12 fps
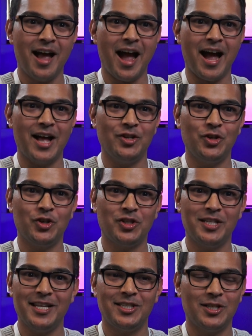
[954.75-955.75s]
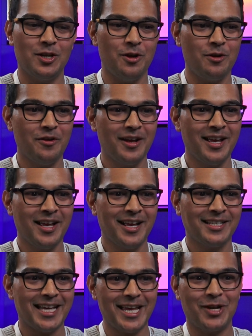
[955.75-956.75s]
and you just need to
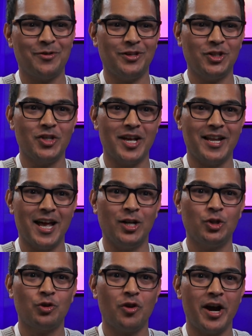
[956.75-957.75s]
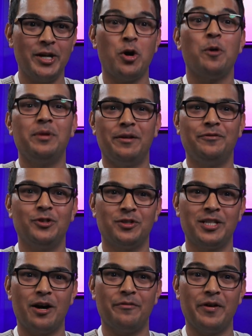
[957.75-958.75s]
take it on the chin and try and uplift
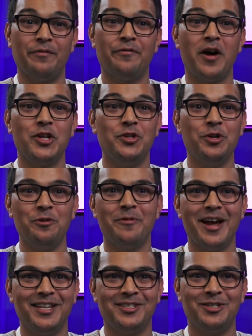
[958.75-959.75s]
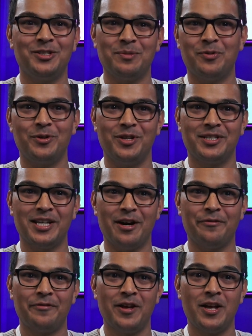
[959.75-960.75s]
yourself and find new ways to support yourself